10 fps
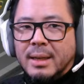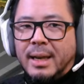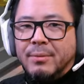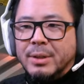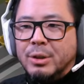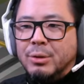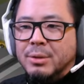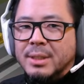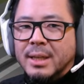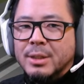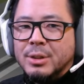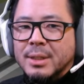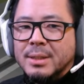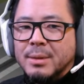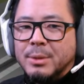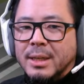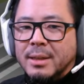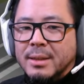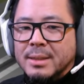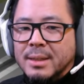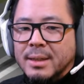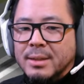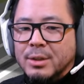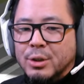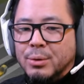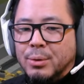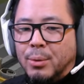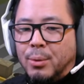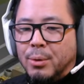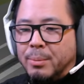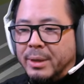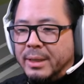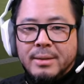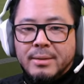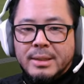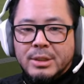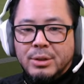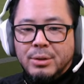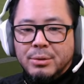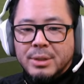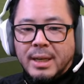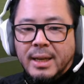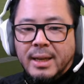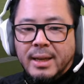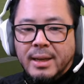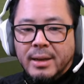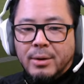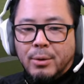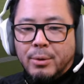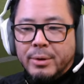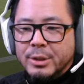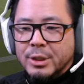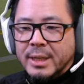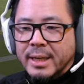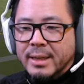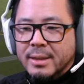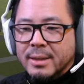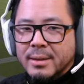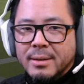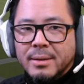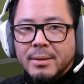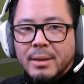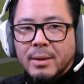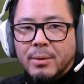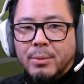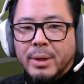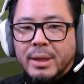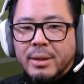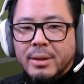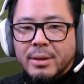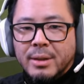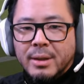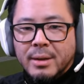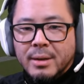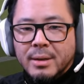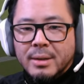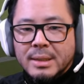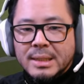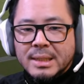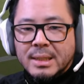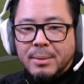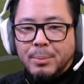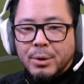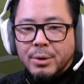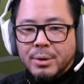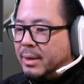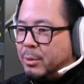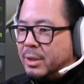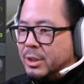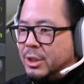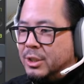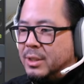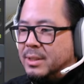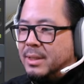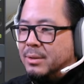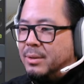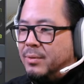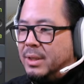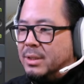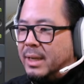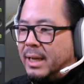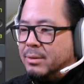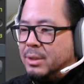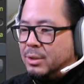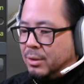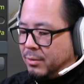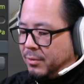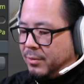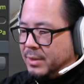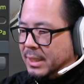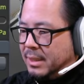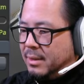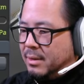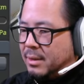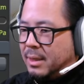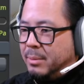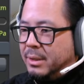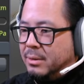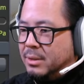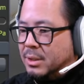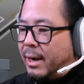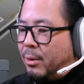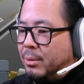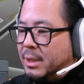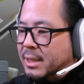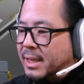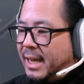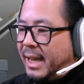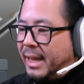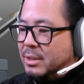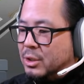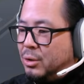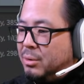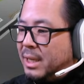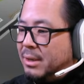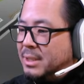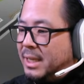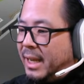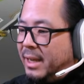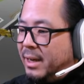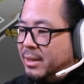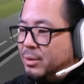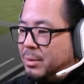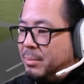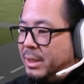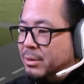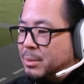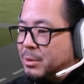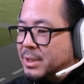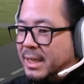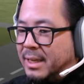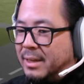have a 2-stage system to get this into orbit. Let's use a orange tank with skipper, and we're going to change this Delta V to altitude 15 kilometers. Oh, look at that. 2,800 meters per second.